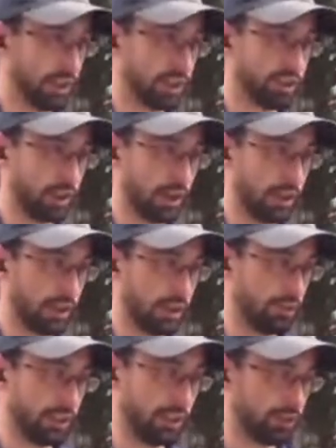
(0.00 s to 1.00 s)
they dry
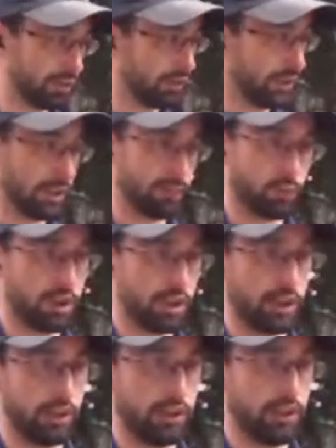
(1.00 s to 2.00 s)
down. They use a lot of
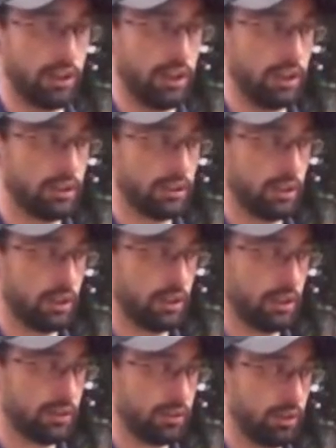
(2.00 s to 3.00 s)
water, and
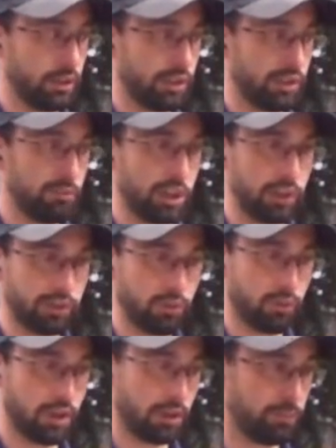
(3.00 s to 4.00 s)
as long as you manage
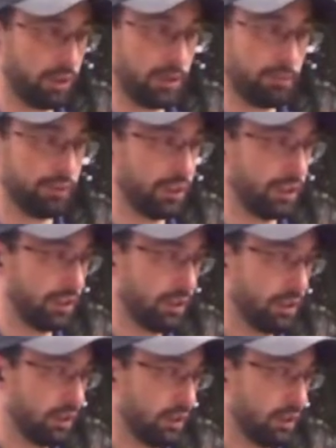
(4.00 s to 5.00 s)
the water properly,
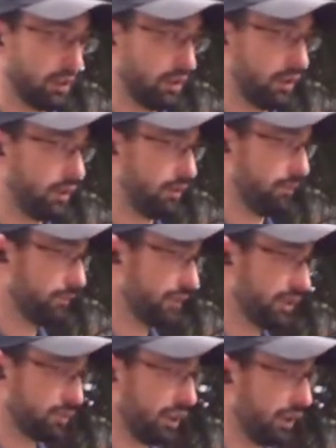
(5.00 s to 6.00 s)

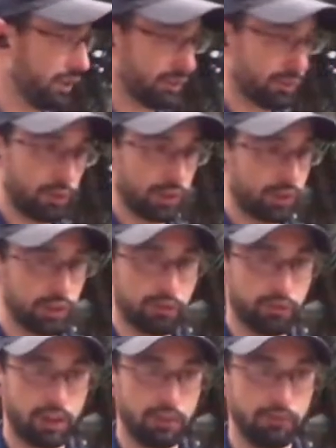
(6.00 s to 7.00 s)
this media has worked
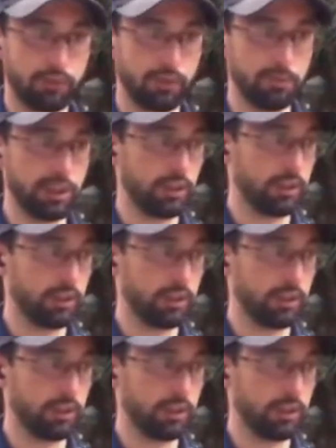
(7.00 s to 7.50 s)
just fine for me.